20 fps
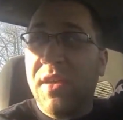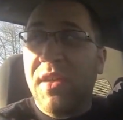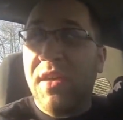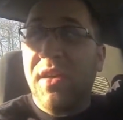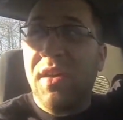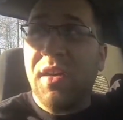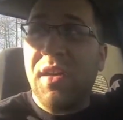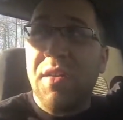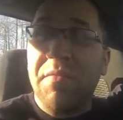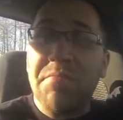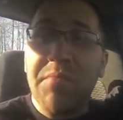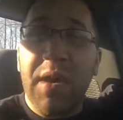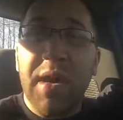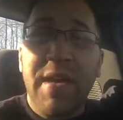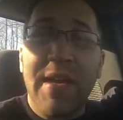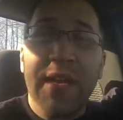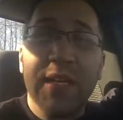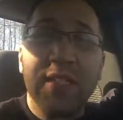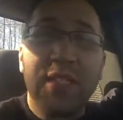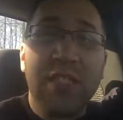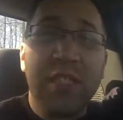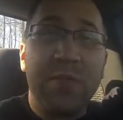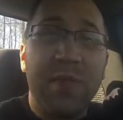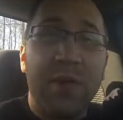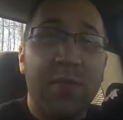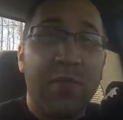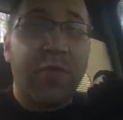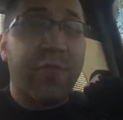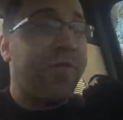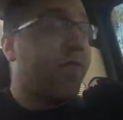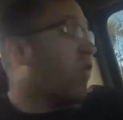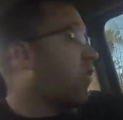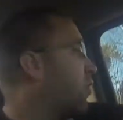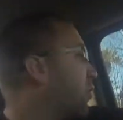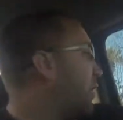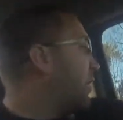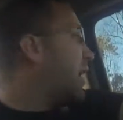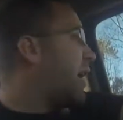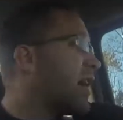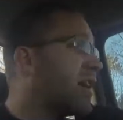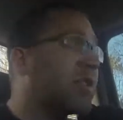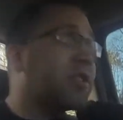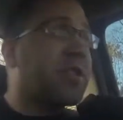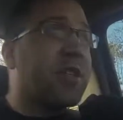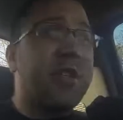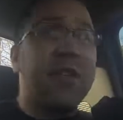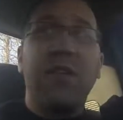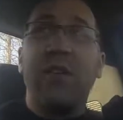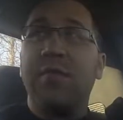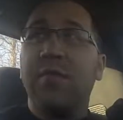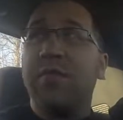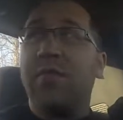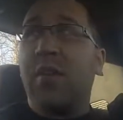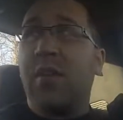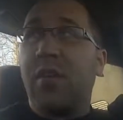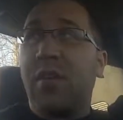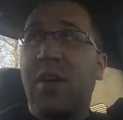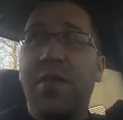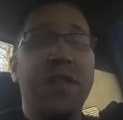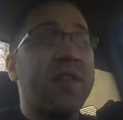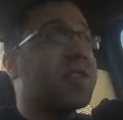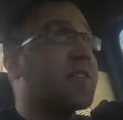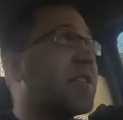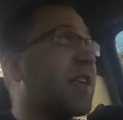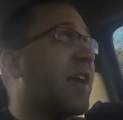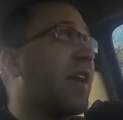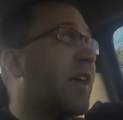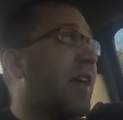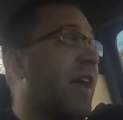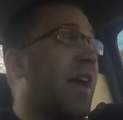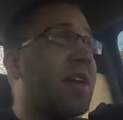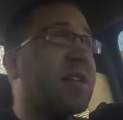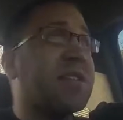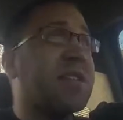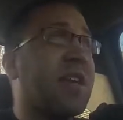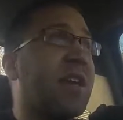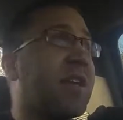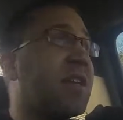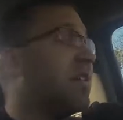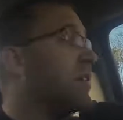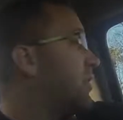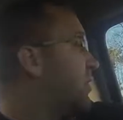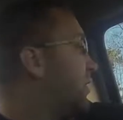My estimate before we actually are on the cat scale,